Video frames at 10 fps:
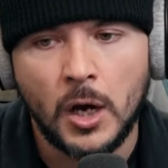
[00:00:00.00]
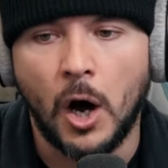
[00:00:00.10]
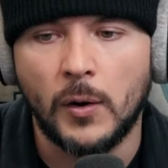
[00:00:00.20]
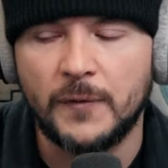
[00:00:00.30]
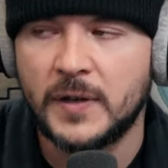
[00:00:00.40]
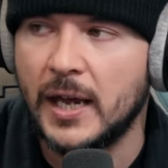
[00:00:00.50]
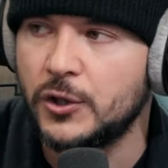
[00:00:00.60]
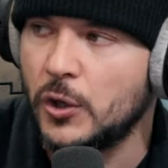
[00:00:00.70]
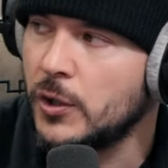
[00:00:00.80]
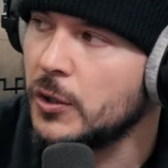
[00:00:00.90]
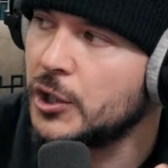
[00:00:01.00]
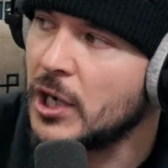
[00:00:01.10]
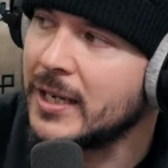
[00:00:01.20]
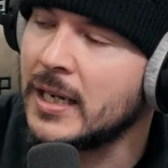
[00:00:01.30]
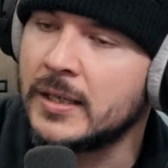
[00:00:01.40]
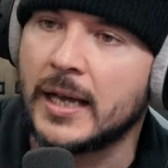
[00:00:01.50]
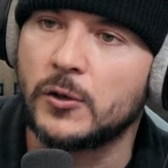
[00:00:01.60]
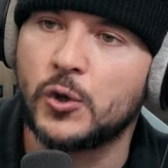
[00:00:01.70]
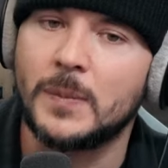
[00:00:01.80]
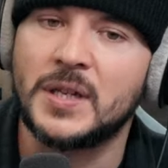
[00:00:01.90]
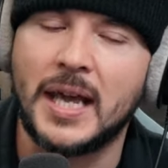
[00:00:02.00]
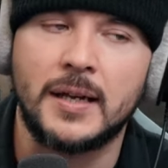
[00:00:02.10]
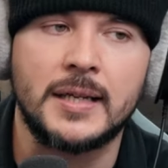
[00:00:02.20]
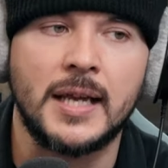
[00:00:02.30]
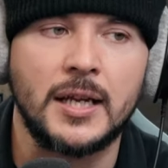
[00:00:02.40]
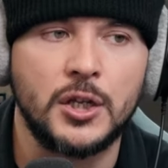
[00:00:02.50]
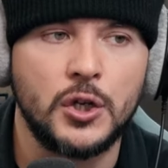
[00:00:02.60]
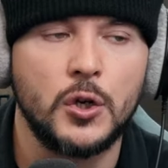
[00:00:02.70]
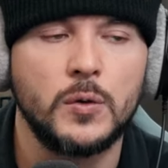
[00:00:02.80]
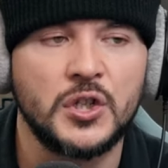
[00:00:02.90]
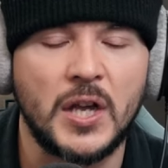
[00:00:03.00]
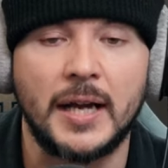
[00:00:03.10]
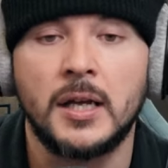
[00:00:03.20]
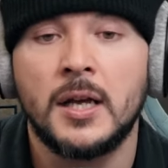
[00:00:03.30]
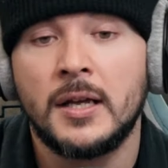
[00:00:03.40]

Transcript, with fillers: RFK Jr. shaking Donald Trump's hand is a huge sign.